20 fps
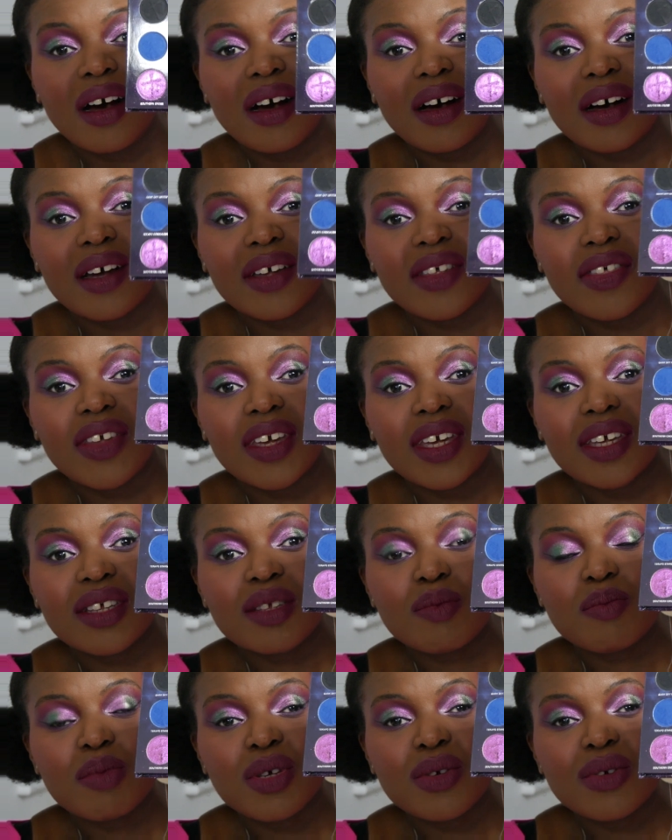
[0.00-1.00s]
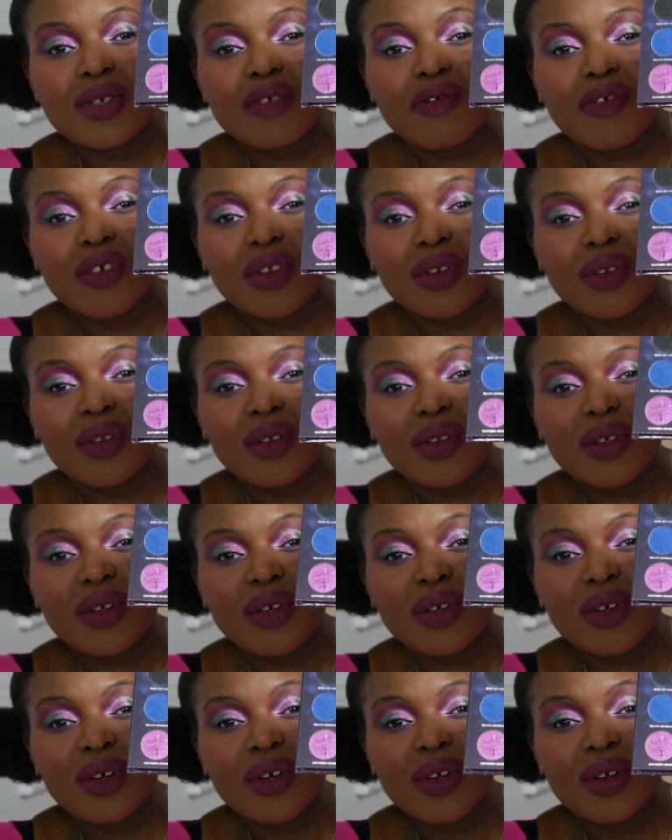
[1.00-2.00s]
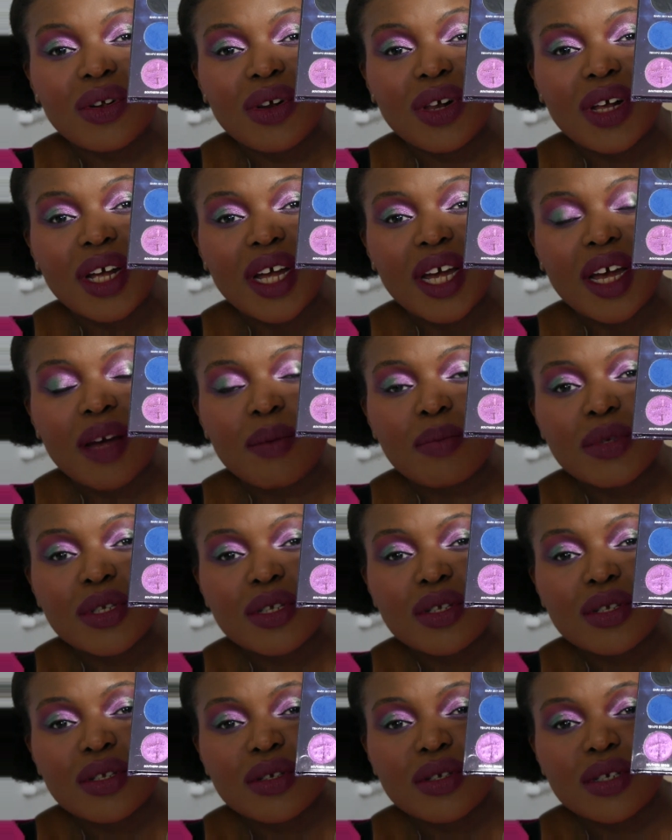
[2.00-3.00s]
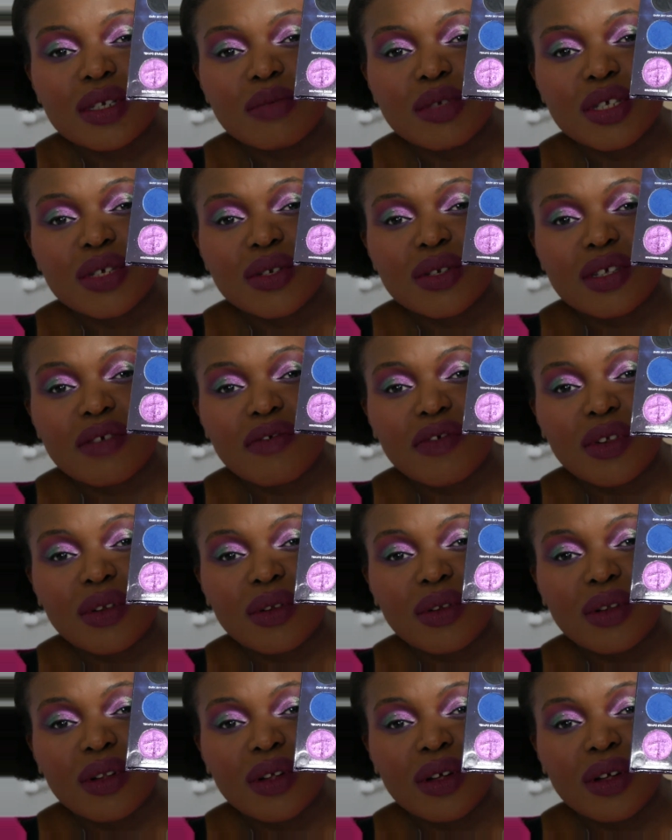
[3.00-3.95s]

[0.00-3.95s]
I think it's beautiful. Absolutely beautiful.